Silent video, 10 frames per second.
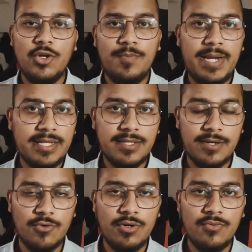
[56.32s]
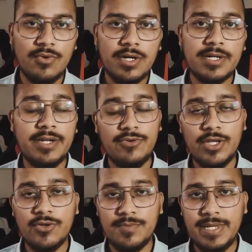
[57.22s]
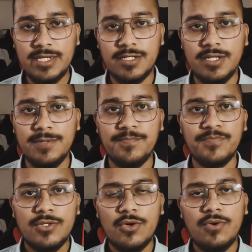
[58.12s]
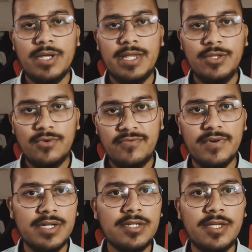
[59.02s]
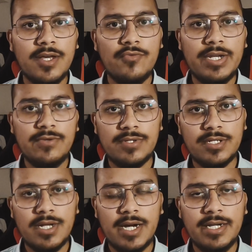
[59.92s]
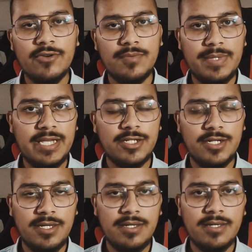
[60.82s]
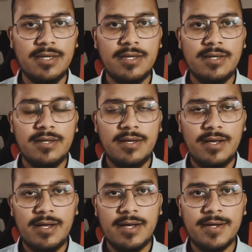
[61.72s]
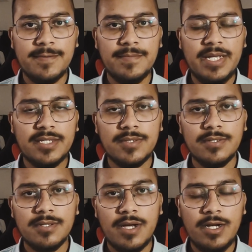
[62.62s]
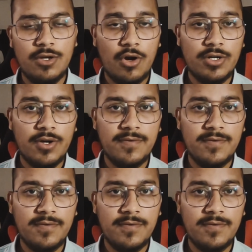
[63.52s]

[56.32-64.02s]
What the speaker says: you plan the whole work during your PhD. So in your first year when you start your PhD, it's a lot